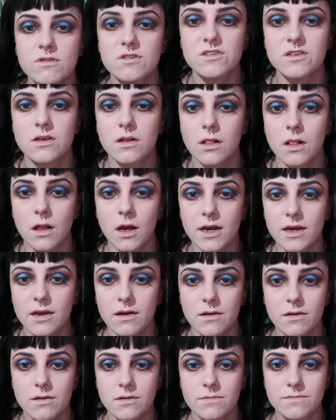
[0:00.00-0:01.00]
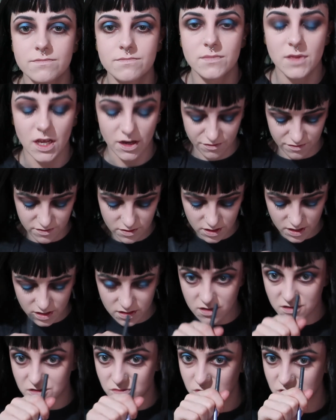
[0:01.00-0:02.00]
is it lighter? I feel like
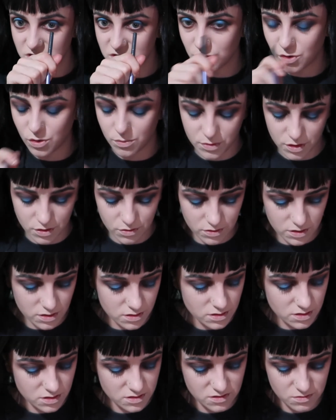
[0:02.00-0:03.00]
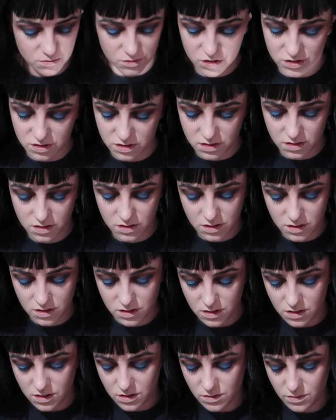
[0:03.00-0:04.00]
this one's more muted. So I'm just gonna
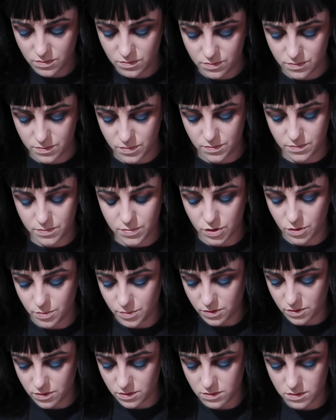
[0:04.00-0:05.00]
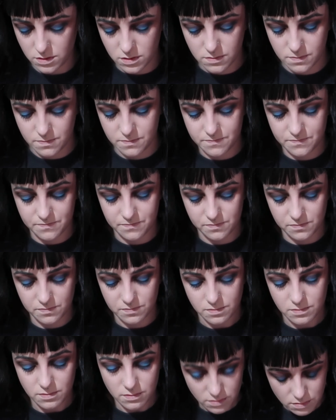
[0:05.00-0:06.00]
pop on,
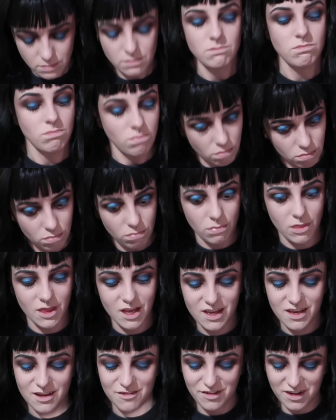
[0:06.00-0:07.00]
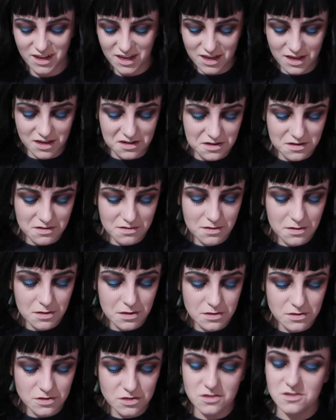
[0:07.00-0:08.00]
if I can get in,
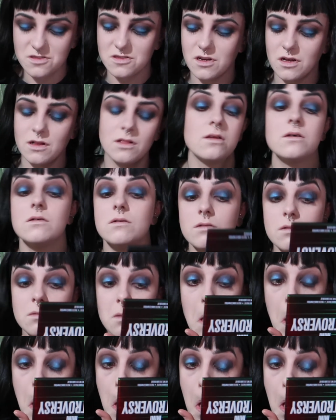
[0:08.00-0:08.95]
just a little